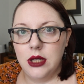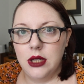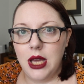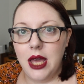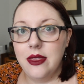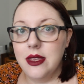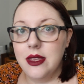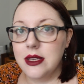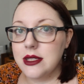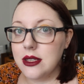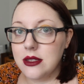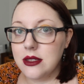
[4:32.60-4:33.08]

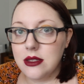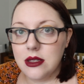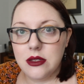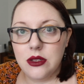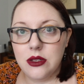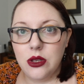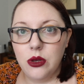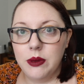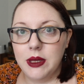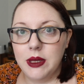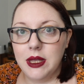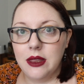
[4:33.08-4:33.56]
And this is
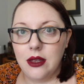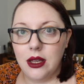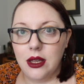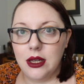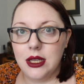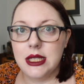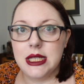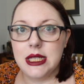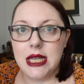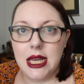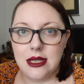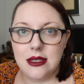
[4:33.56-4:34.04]
assuming that
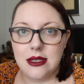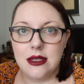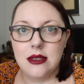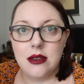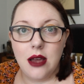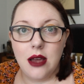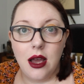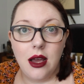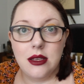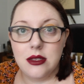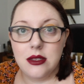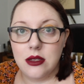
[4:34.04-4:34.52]
he takes his
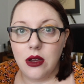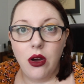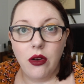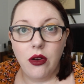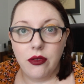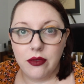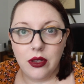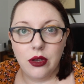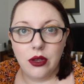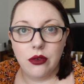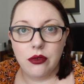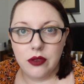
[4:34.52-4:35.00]
eyes
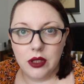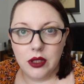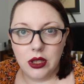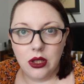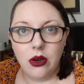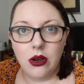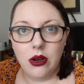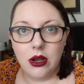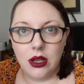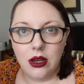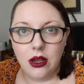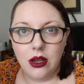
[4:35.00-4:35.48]
off you for
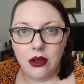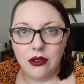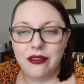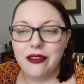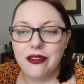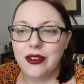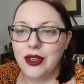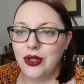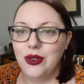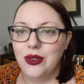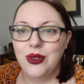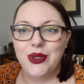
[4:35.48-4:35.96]
long enough
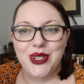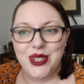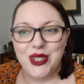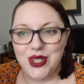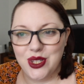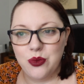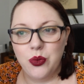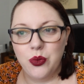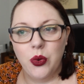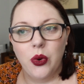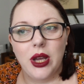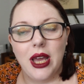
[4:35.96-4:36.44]
for you to
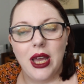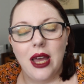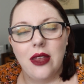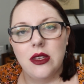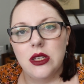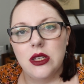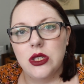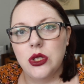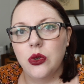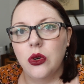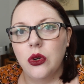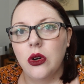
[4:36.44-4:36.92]
just walk out
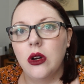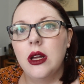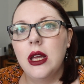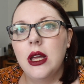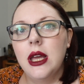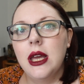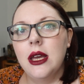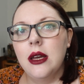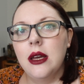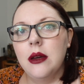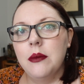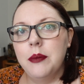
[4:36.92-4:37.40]
the door.
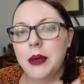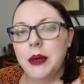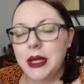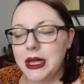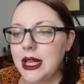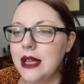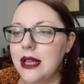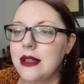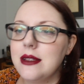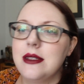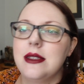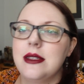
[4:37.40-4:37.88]
But
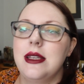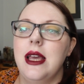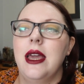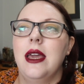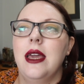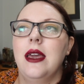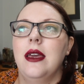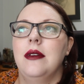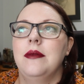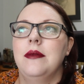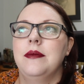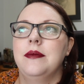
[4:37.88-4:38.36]
let's
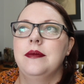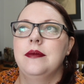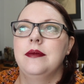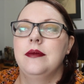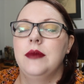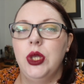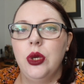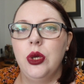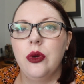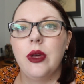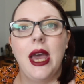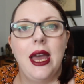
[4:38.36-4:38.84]
say
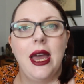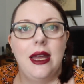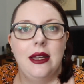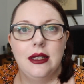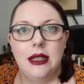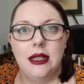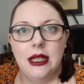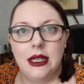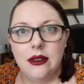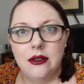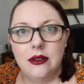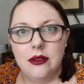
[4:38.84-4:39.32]
you
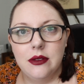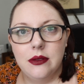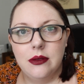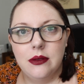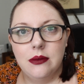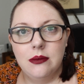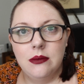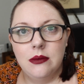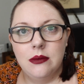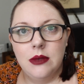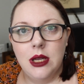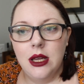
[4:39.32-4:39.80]
can leave.
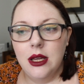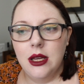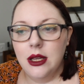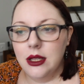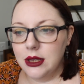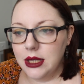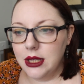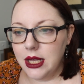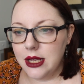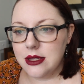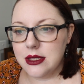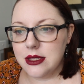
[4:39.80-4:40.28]

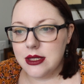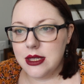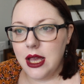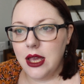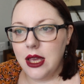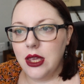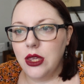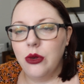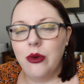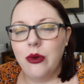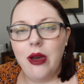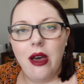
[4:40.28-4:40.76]
Let's
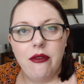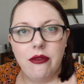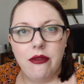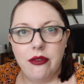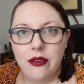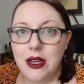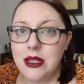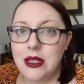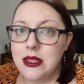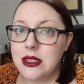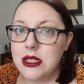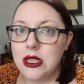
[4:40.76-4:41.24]
say you have
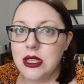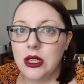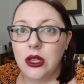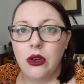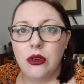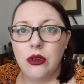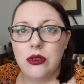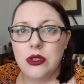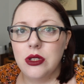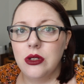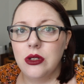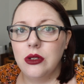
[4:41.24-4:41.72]
friends to
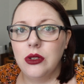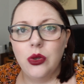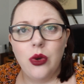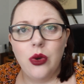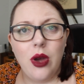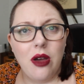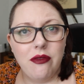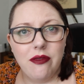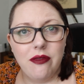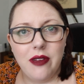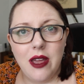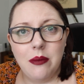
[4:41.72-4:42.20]
go to, you
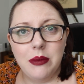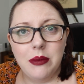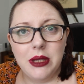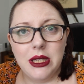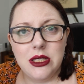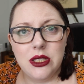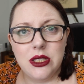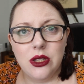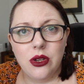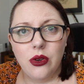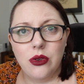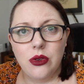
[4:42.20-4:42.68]
have family
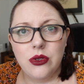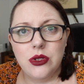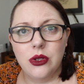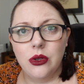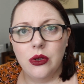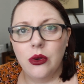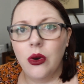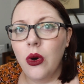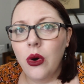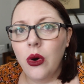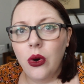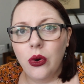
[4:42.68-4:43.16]
to go
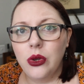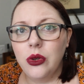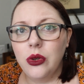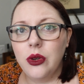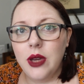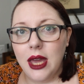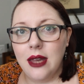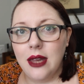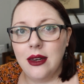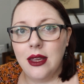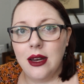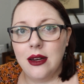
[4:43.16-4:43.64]
to, or you
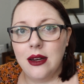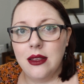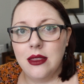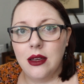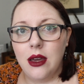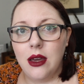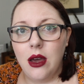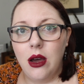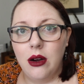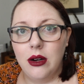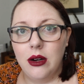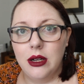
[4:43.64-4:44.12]
can get in the
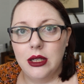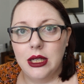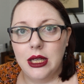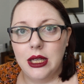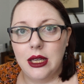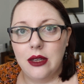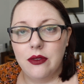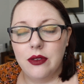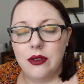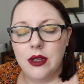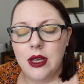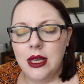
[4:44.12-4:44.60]
car and
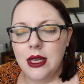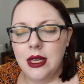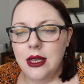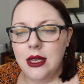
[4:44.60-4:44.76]
leave.